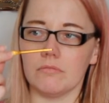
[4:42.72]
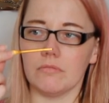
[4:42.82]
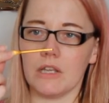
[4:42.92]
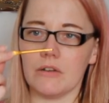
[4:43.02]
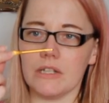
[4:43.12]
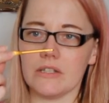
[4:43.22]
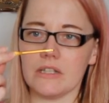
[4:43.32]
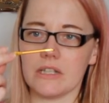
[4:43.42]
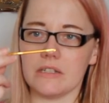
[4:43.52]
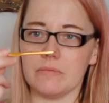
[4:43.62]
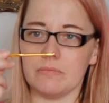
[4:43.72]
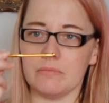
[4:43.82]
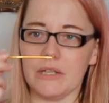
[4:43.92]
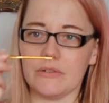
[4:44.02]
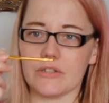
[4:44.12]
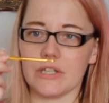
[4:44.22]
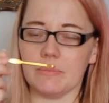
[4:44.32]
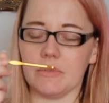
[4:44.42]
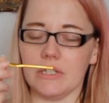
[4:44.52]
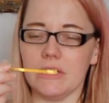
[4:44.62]
There isn't any maker's
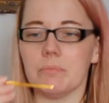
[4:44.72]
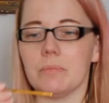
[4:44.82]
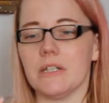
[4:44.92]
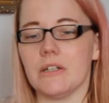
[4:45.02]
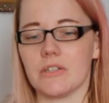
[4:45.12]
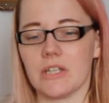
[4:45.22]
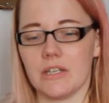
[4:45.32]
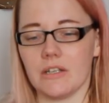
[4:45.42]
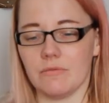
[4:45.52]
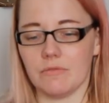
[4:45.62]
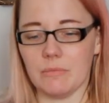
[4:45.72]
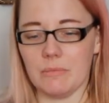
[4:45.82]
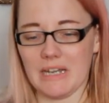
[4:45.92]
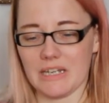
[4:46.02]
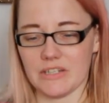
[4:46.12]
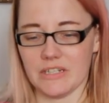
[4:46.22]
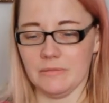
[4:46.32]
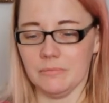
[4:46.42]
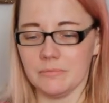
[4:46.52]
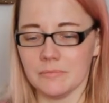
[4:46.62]
name on it because I got it from a
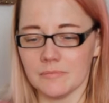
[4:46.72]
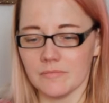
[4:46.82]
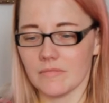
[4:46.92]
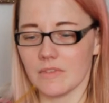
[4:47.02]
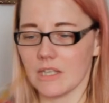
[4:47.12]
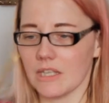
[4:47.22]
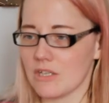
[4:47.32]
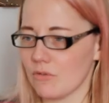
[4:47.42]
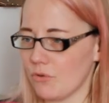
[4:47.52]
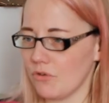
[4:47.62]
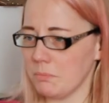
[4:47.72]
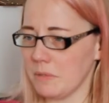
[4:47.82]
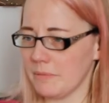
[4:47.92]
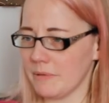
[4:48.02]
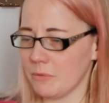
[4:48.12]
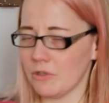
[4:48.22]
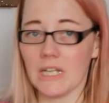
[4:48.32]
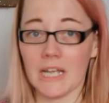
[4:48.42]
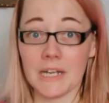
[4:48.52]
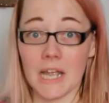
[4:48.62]
magazine. It's a 4mm one
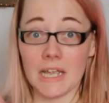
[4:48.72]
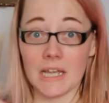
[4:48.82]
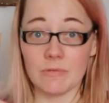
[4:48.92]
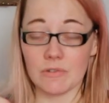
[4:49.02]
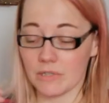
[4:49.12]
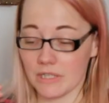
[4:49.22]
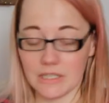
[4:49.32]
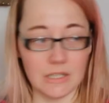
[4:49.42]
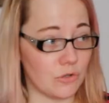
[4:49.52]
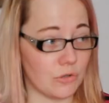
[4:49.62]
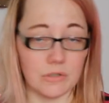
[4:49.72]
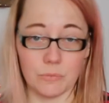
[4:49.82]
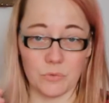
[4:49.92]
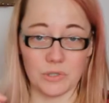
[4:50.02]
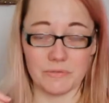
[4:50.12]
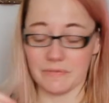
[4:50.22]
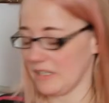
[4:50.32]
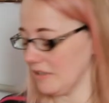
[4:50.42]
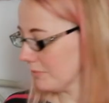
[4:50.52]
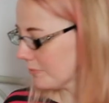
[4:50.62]
and I absolutely adore working with
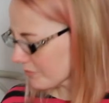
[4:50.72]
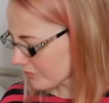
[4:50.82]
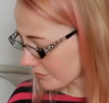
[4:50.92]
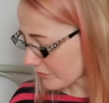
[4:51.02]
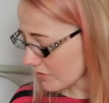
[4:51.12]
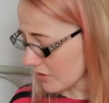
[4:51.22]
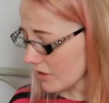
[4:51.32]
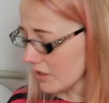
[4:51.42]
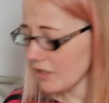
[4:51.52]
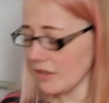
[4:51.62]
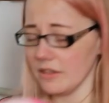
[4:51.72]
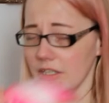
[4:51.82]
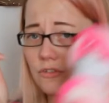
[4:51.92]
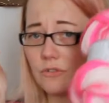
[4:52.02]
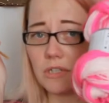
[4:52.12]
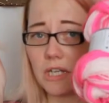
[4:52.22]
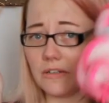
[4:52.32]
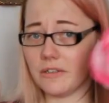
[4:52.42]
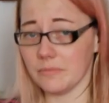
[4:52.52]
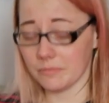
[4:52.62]
it. These two
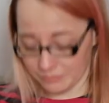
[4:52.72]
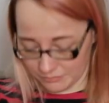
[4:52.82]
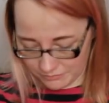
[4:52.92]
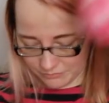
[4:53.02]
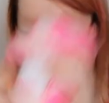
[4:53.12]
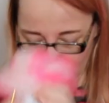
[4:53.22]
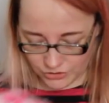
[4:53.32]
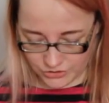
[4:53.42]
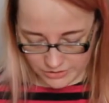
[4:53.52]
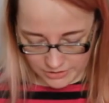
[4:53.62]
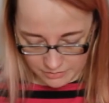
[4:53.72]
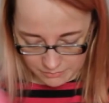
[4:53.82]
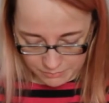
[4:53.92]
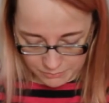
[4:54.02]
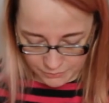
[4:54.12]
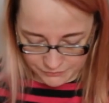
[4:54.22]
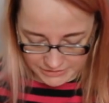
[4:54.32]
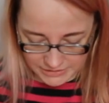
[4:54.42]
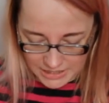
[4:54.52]
together, just perfect.